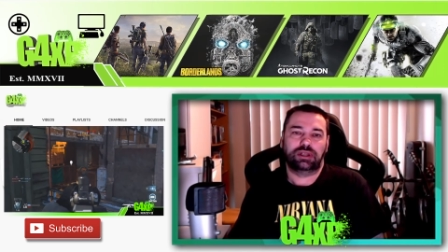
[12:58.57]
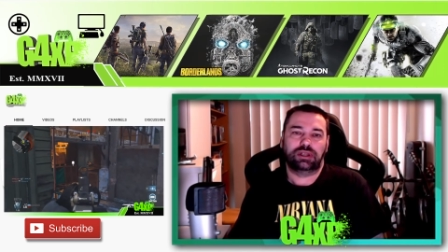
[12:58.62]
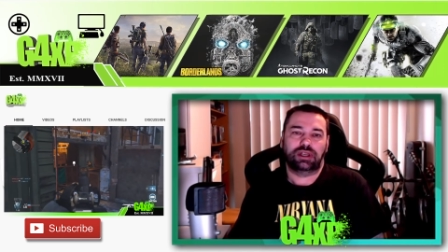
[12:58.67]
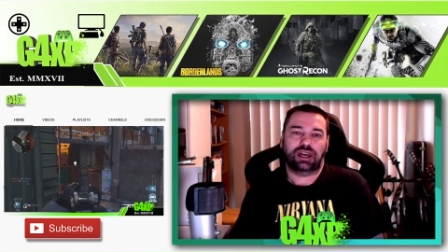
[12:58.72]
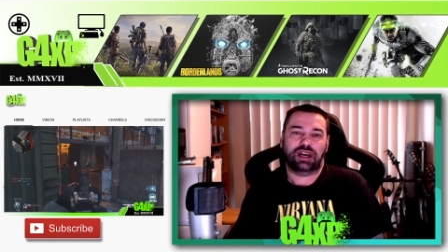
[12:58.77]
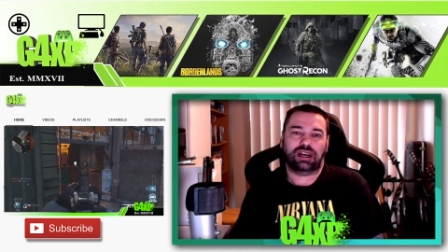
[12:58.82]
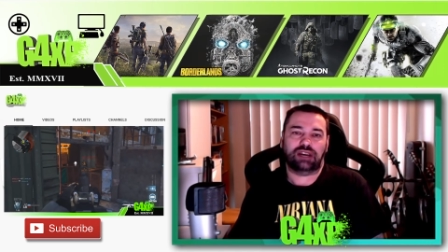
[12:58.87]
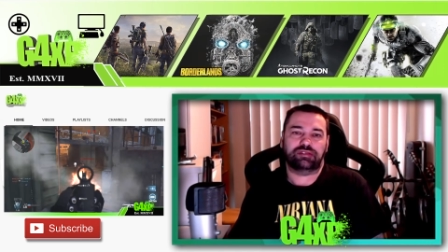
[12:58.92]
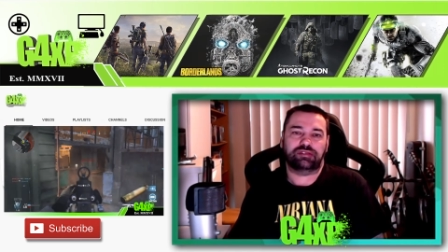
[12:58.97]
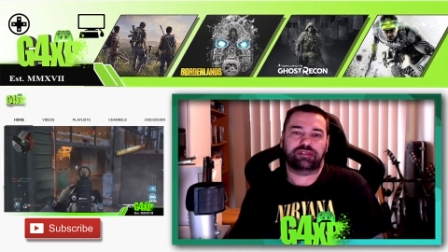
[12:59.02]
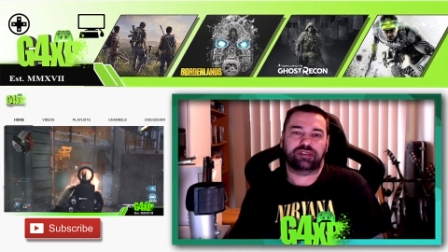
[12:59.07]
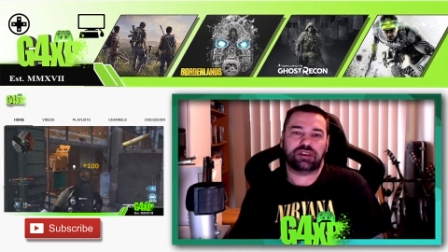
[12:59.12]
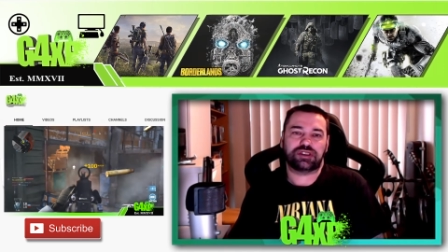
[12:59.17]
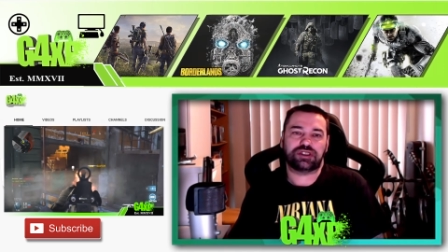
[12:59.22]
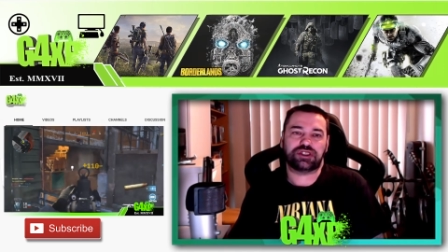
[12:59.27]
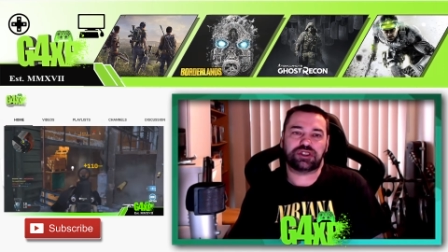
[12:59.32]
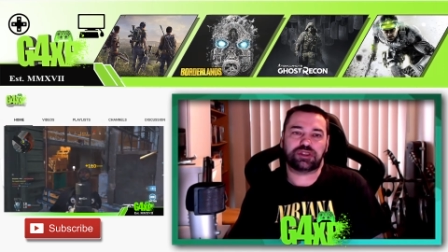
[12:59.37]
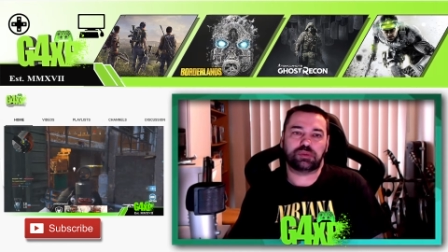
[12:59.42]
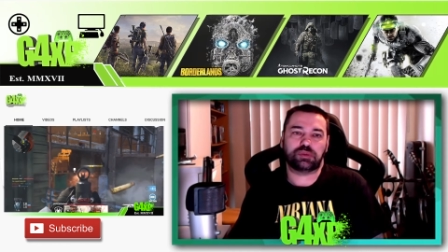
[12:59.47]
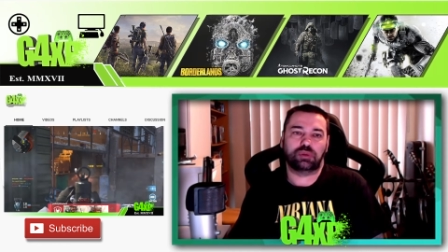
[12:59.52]
have a
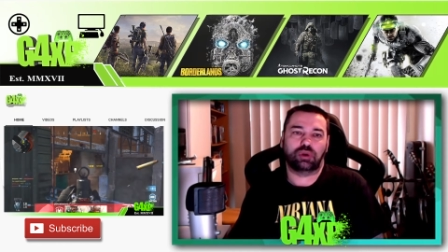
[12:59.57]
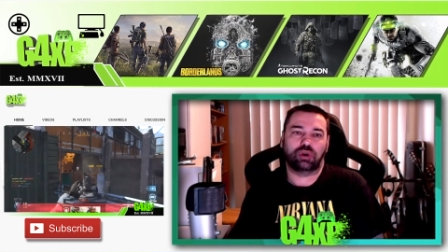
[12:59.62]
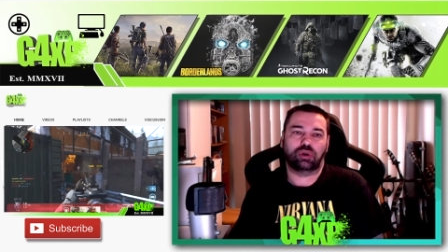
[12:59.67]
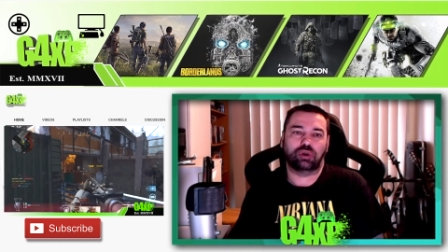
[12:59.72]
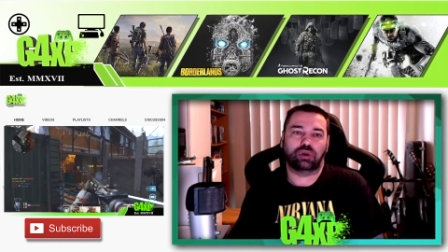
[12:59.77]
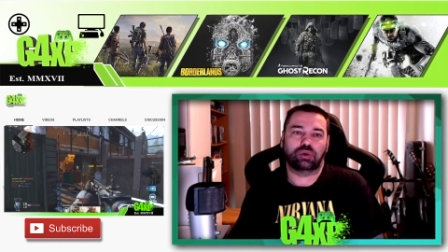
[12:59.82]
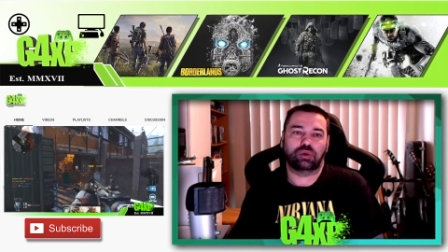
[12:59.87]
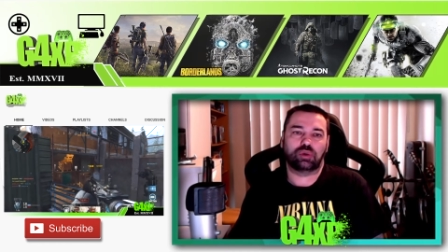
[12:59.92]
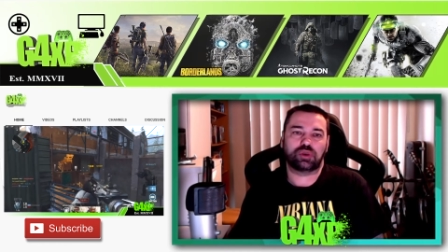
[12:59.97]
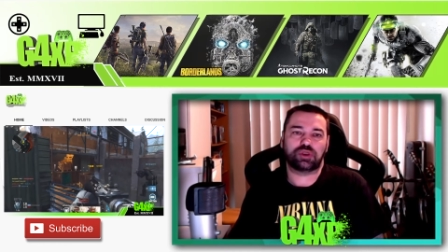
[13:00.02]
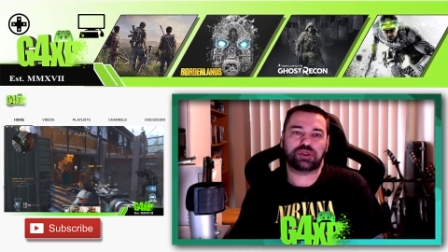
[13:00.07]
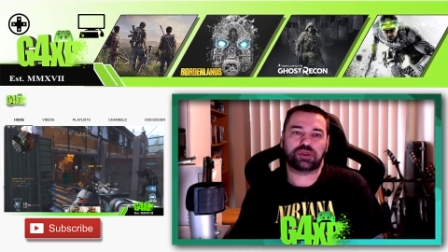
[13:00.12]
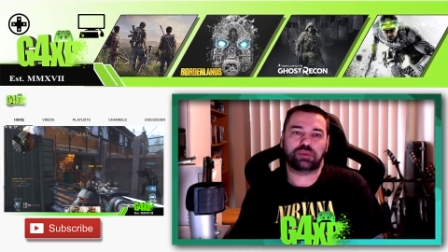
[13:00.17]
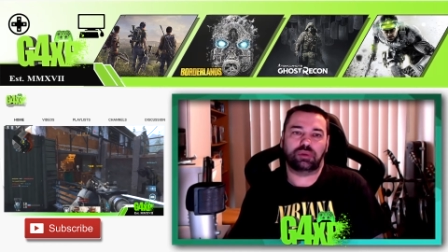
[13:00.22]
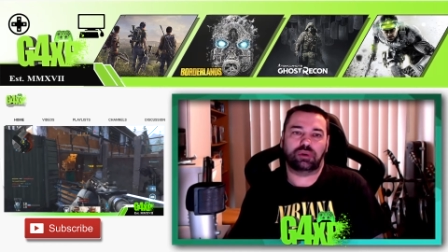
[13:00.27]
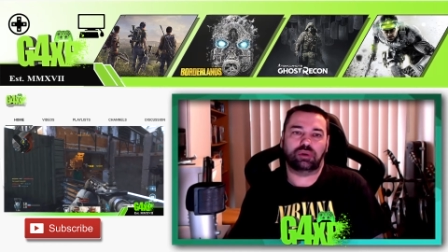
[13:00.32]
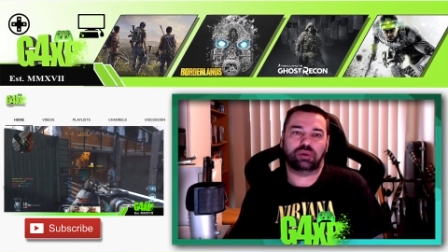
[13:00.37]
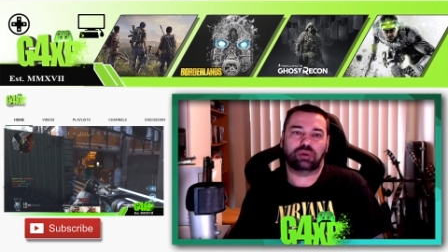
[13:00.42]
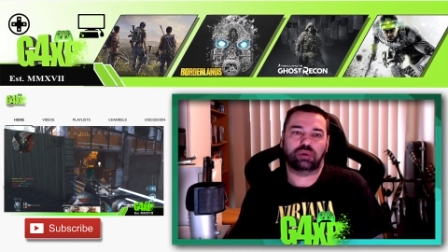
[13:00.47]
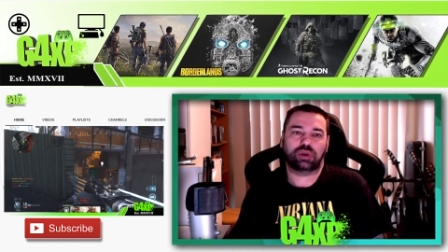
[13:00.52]
small,
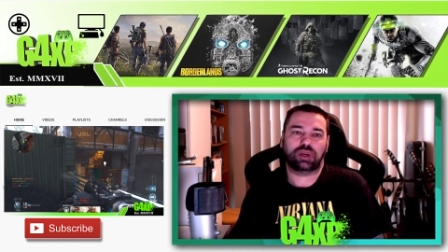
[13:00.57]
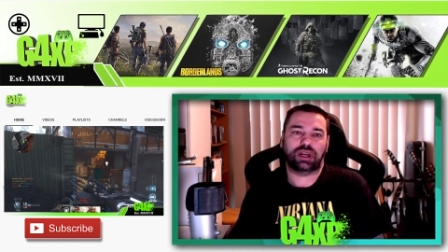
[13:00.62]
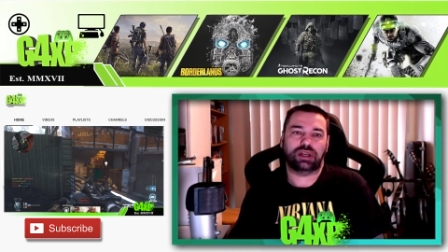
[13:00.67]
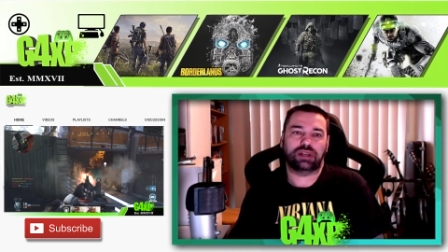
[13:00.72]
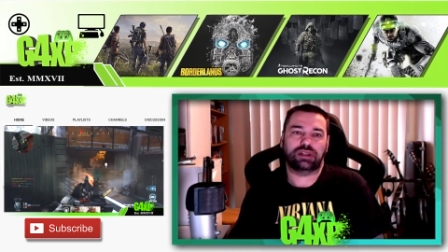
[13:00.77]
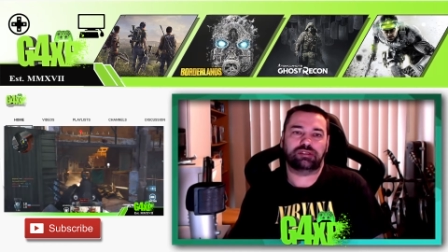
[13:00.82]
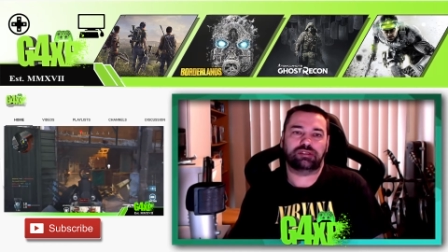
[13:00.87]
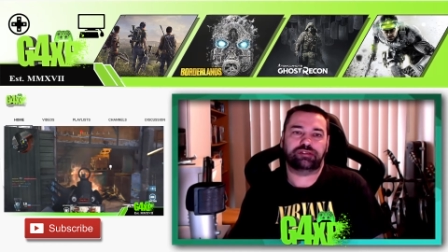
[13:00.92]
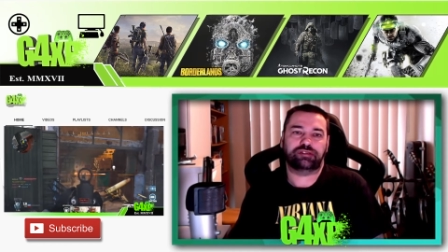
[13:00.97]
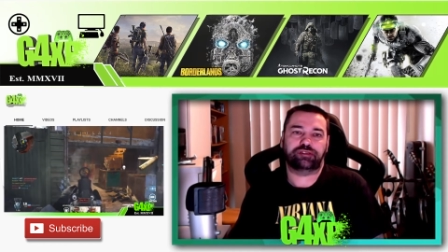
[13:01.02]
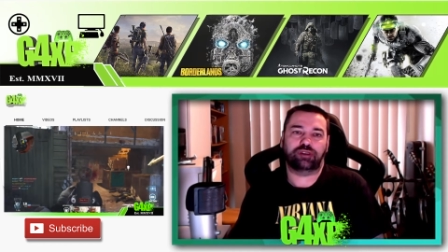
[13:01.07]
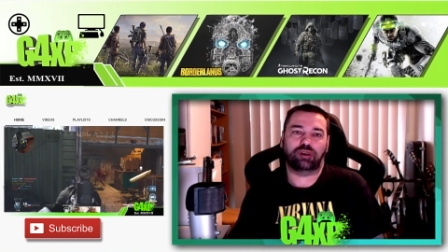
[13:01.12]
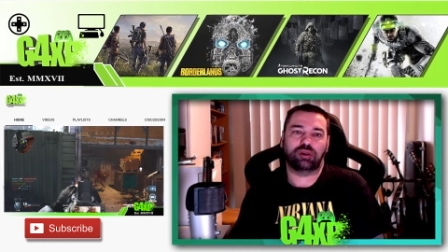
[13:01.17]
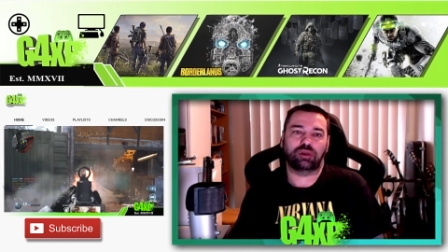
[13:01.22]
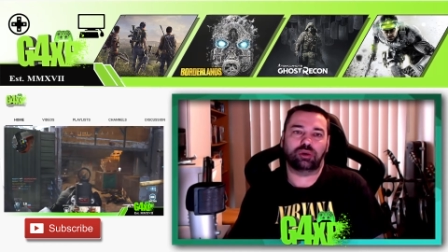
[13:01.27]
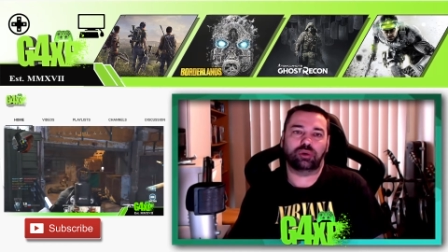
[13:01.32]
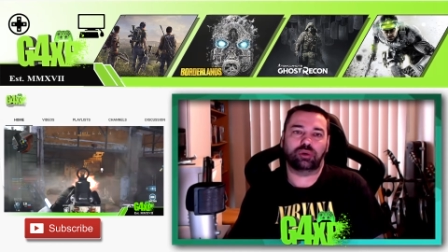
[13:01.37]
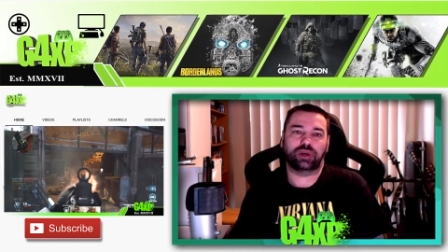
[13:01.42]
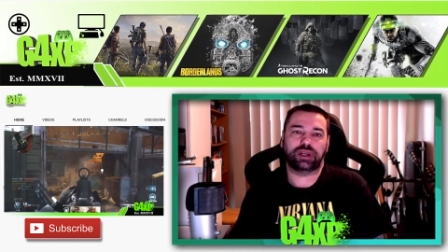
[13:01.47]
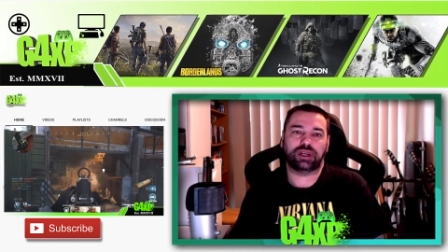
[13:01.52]
small kind of
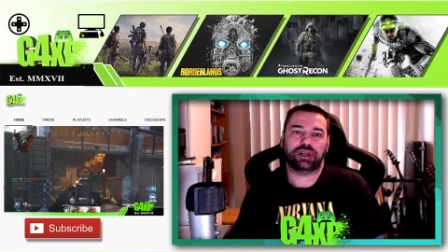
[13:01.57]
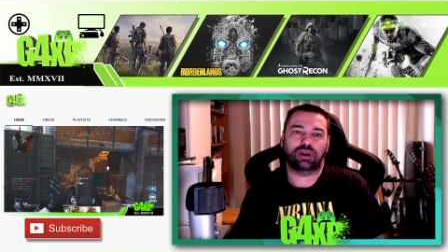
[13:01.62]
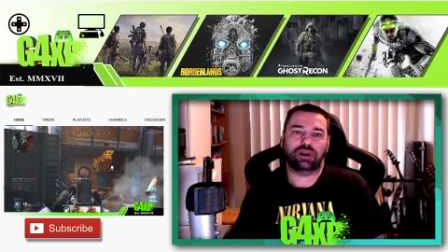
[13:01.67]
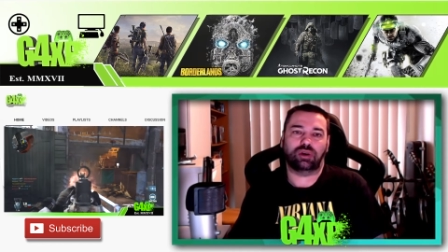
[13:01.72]
following